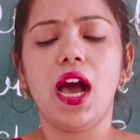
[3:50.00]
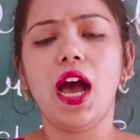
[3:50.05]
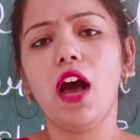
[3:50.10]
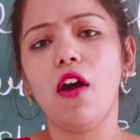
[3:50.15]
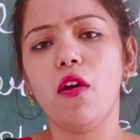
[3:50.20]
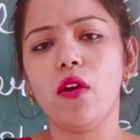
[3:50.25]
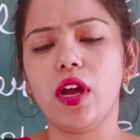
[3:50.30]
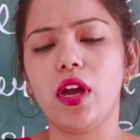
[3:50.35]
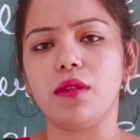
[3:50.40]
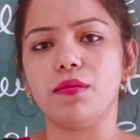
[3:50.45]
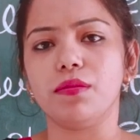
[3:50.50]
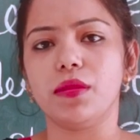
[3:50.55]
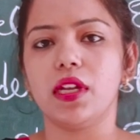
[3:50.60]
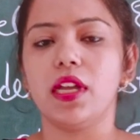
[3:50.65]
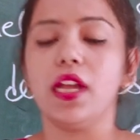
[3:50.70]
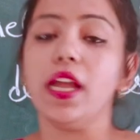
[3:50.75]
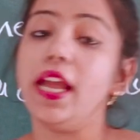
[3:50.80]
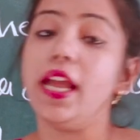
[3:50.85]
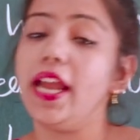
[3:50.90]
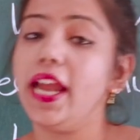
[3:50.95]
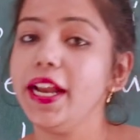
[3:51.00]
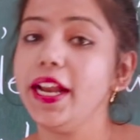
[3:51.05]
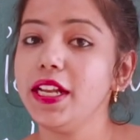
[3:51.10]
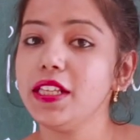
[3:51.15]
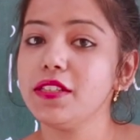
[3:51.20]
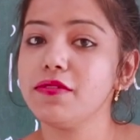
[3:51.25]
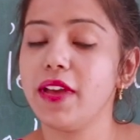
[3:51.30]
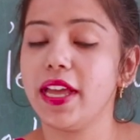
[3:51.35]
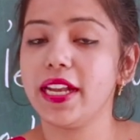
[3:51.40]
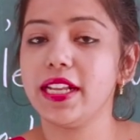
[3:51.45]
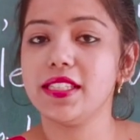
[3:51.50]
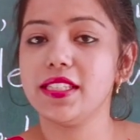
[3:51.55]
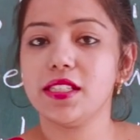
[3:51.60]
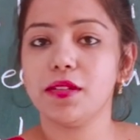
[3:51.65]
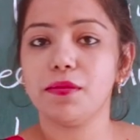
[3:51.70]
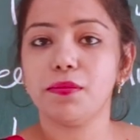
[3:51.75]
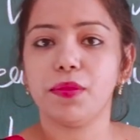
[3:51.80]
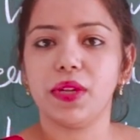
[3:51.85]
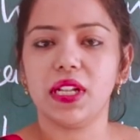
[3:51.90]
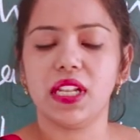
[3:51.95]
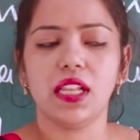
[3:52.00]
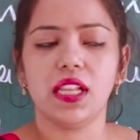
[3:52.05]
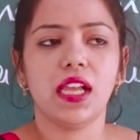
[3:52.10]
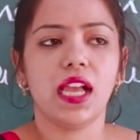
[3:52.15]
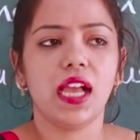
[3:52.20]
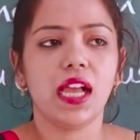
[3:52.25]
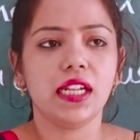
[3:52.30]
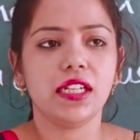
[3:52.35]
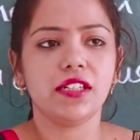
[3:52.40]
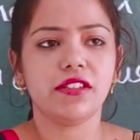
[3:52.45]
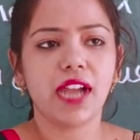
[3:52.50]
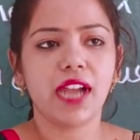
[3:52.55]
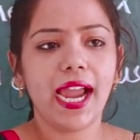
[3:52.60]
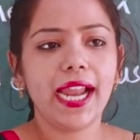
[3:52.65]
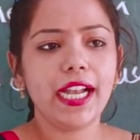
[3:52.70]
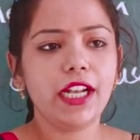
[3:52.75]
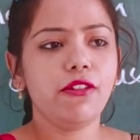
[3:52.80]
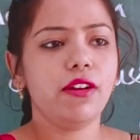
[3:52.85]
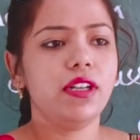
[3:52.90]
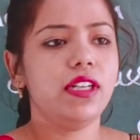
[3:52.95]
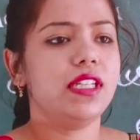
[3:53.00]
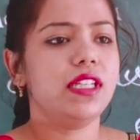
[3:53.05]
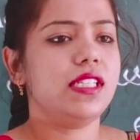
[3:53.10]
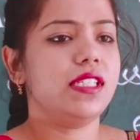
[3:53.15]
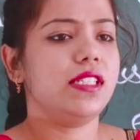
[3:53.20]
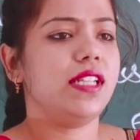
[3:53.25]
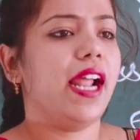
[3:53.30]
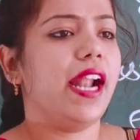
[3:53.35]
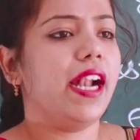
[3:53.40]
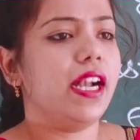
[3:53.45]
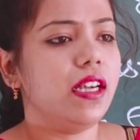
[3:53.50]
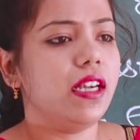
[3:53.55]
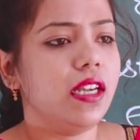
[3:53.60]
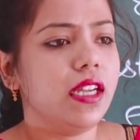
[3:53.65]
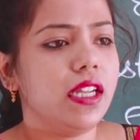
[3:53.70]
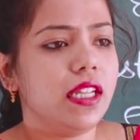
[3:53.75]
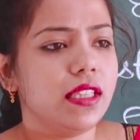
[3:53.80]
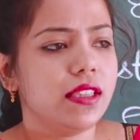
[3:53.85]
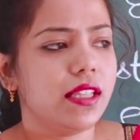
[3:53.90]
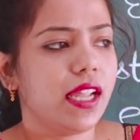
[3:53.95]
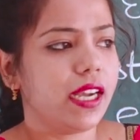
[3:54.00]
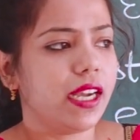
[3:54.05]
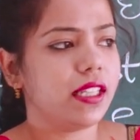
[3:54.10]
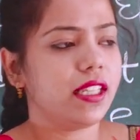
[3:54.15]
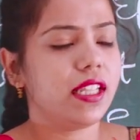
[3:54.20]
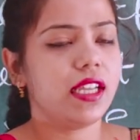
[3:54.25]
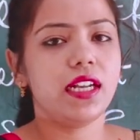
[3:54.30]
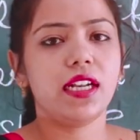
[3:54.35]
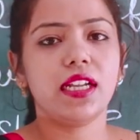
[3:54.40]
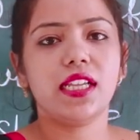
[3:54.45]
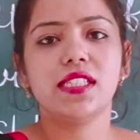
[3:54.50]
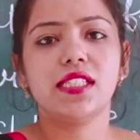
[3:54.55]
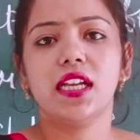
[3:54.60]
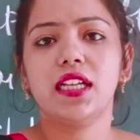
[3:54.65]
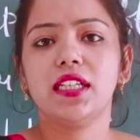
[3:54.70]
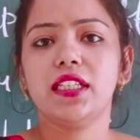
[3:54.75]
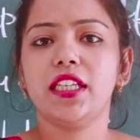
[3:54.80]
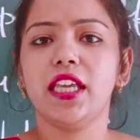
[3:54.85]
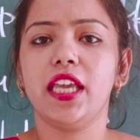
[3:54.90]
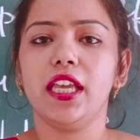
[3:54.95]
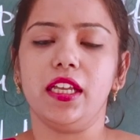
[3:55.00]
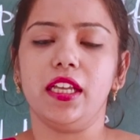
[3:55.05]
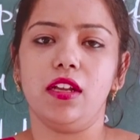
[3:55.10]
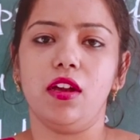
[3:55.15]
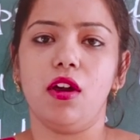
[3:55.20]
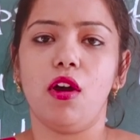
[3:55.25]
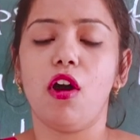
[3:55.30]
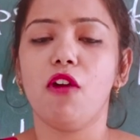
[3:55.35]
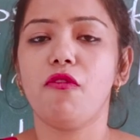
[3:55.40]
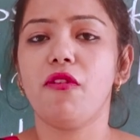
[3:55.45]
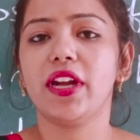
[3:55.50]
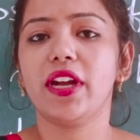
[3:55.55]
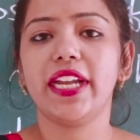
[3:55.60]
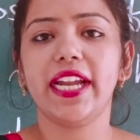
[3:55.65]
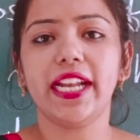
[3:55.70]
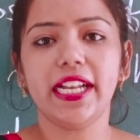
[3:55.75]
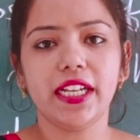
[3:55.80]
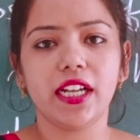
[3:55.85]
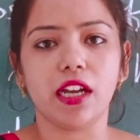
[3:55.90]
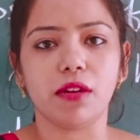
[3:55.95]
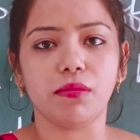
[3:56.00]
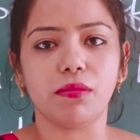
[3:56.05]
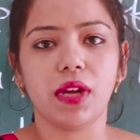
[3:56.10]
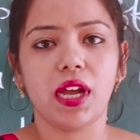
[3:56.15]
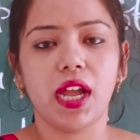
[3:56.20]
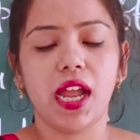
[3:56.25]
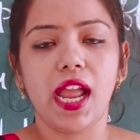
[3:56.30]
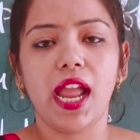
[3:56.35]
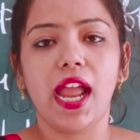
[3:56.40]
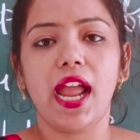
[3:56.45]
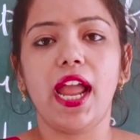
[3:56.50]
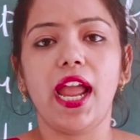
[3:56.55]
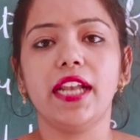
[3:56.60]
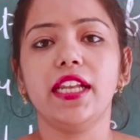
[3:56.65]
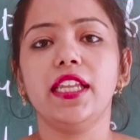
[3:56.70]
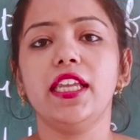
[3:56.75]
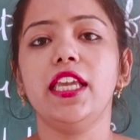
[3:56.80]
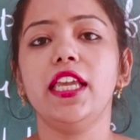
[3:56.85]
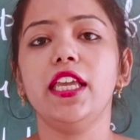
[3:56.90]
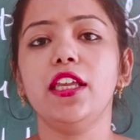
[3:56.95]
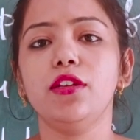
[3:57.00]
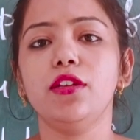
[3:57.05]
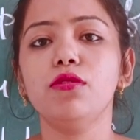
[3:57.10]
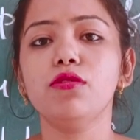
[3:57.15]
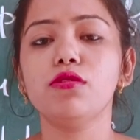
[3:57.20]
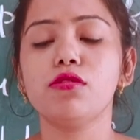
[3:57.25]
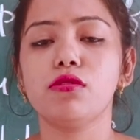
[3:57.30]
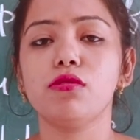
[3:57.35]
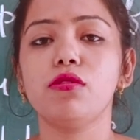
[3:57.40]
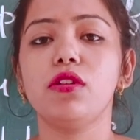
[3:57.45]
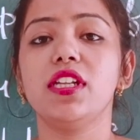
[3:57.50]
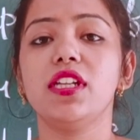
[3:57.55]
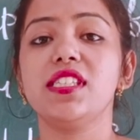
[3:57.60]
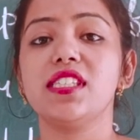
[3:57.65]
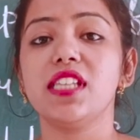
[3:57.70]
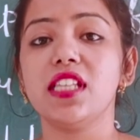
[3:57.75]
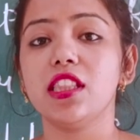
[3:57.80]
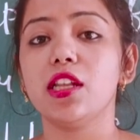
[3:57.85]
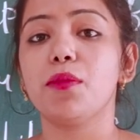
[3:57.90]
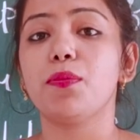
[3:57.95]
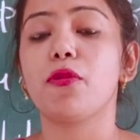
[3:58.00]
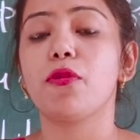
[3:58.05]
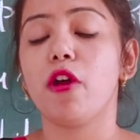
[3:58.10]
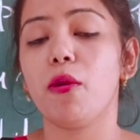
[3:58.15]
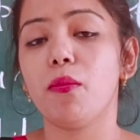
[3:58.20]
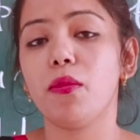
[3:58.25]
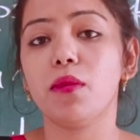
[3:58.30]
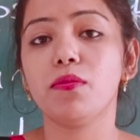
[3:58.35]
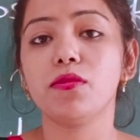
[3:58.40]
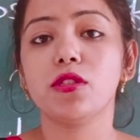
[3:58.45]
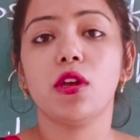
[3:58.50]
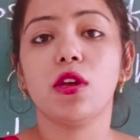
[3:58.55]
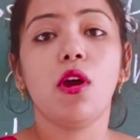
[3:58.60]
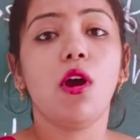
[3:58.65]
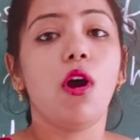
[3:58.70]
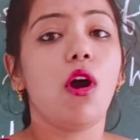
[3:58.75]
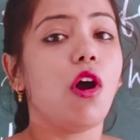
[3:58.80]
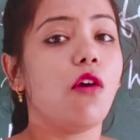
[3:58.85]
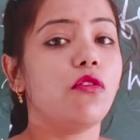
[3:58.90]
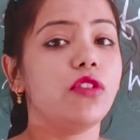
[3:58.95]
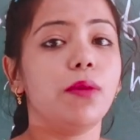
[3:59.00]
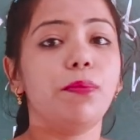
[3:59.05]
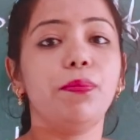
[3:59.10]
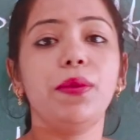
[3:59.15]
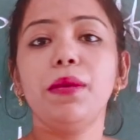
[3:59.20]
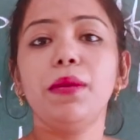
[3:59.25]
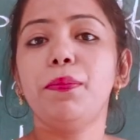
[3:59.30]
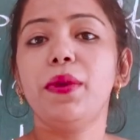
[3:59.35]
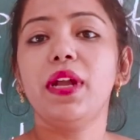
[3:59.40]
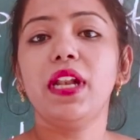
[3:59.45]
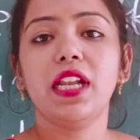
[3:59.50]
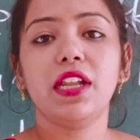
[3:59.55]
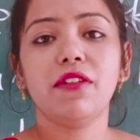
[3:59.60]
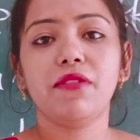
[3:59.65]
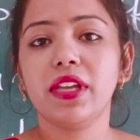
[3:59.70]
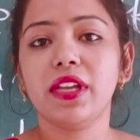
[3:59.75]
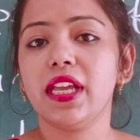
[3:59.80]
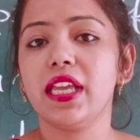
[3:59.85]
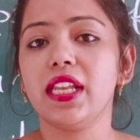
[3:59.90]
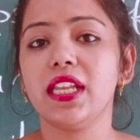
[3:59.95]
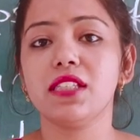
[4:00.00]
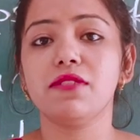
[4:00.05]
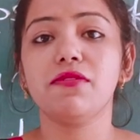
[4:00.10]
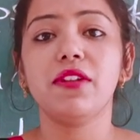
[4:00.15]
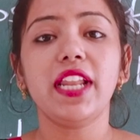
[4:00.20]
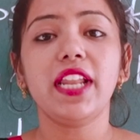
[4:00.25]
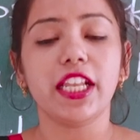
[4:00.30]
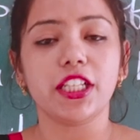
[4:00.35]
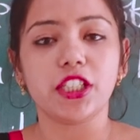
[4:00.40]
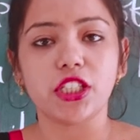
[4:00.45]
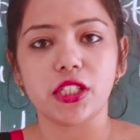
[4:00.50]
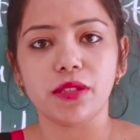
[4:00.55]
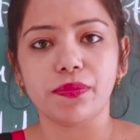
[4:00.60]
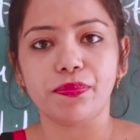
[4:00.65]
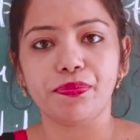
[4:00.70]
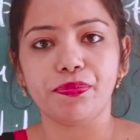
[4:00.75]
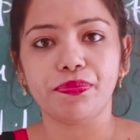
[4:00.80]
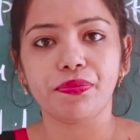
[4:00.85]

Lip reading: How come? It is very simple. Try to understand that there is a king of a kingdom and he used to listen the problems of the people living in village.